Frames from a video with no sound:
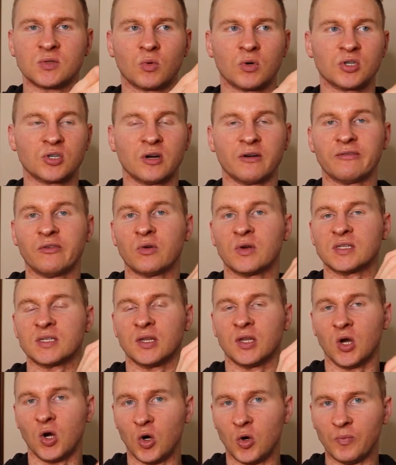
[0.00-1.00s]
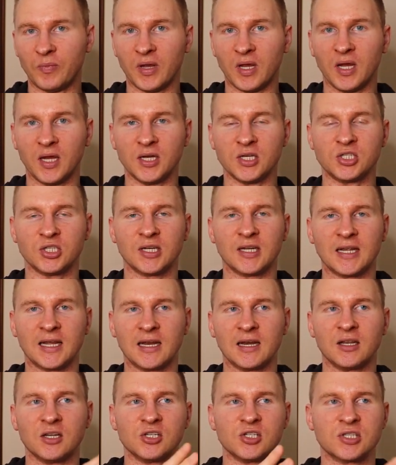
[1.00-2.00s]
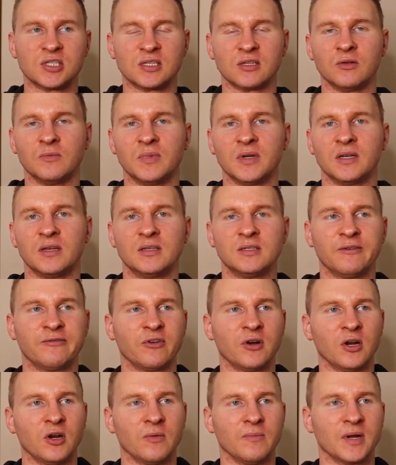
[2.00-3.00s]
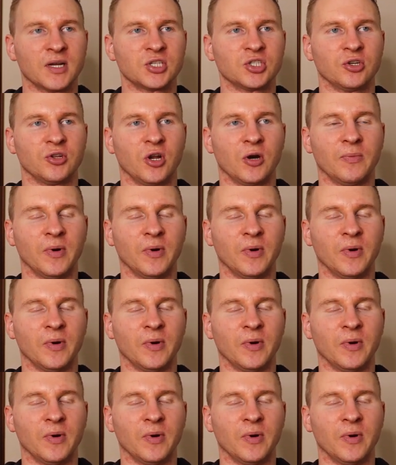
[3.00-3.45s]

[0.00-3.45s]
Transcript: We're trying to focus on the homepage, and there's just a little bit different intermixture there.